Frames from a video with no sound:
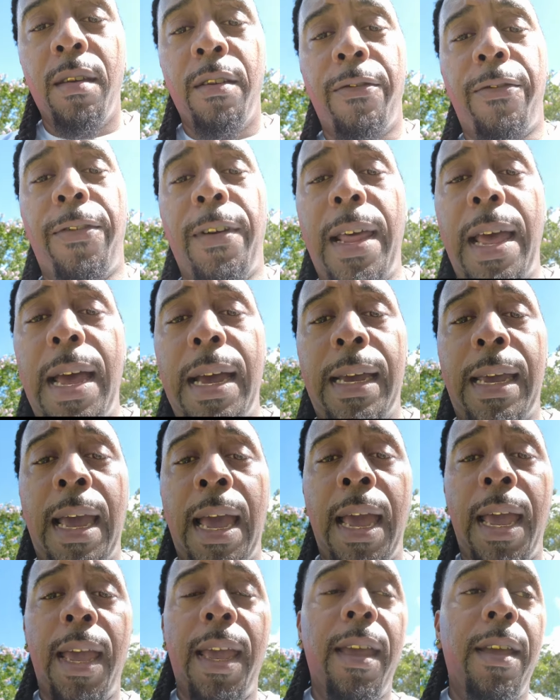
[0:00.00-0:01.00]
Flair
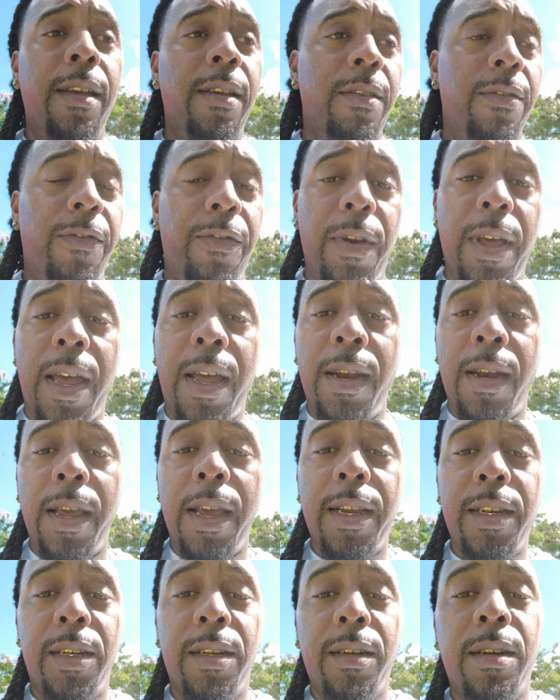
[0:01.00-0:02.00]
Gang, Flair
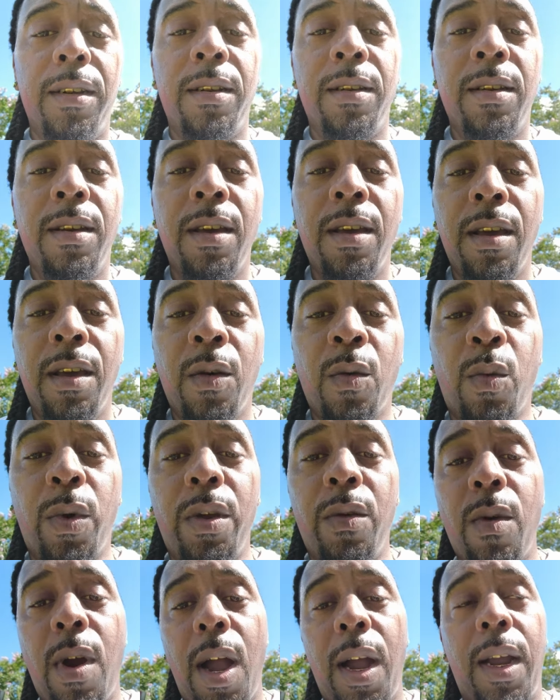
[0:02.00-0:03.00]
Nation,
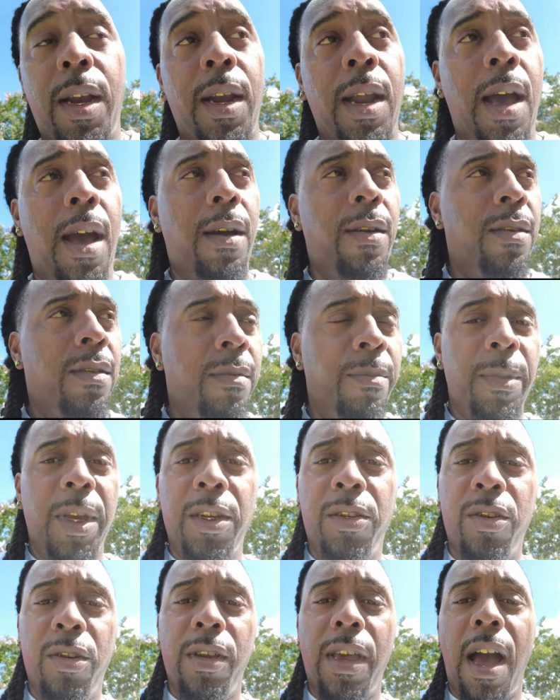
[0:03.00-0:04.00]
we rocking out.
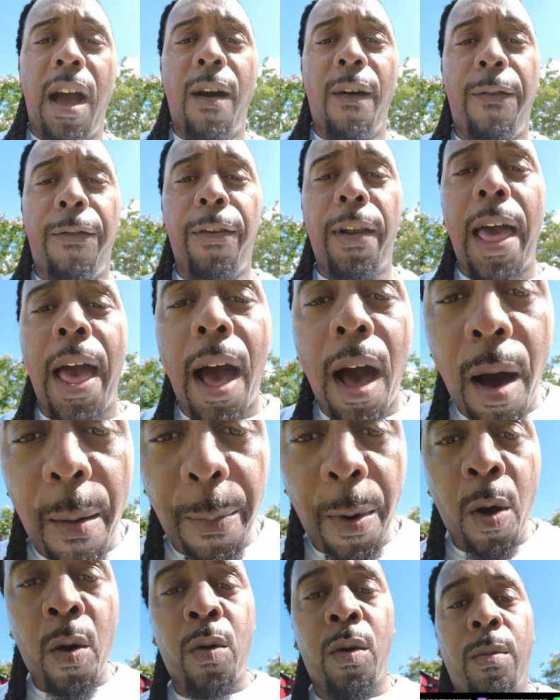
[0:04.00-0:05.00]
Make sure y'all flare
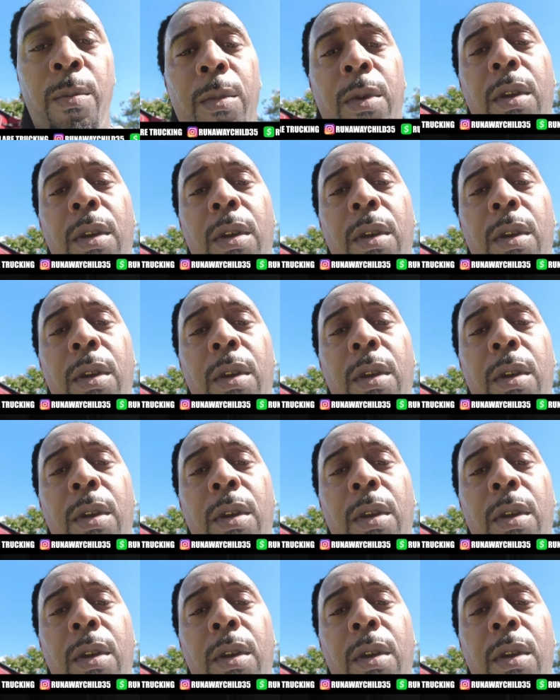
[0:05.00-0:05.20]
up on them.